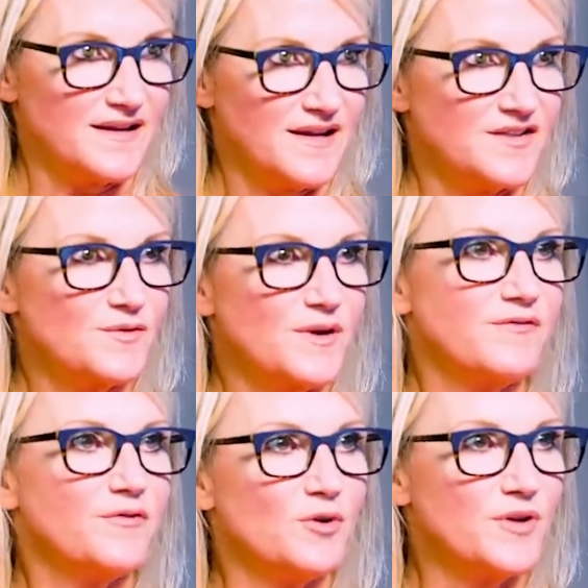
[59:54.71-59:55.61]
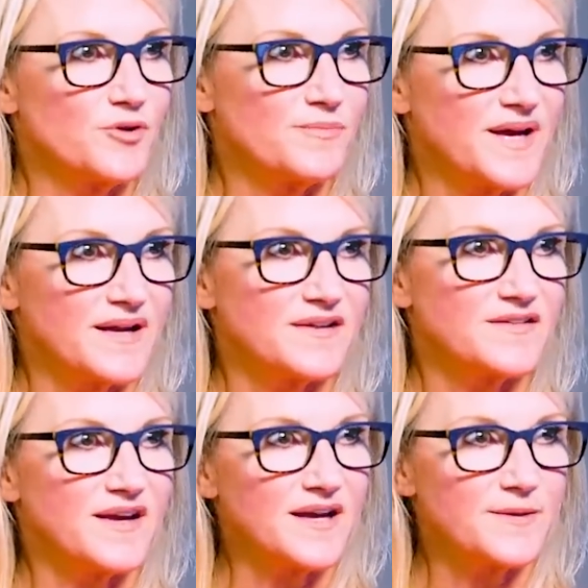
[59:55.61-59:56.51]
into a full-blown panic
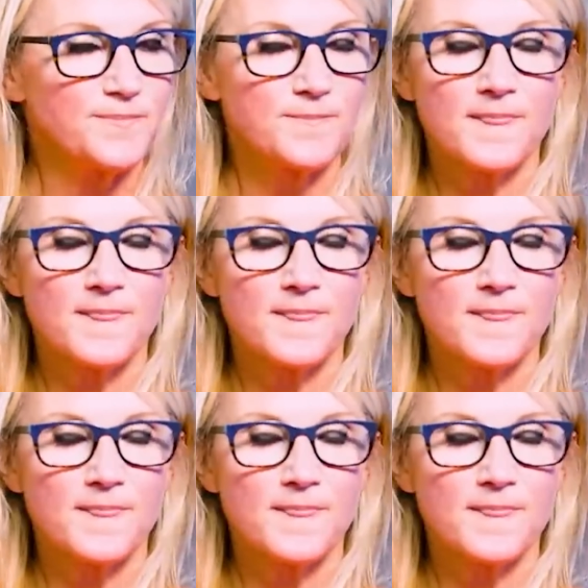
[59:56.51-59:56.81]
attack.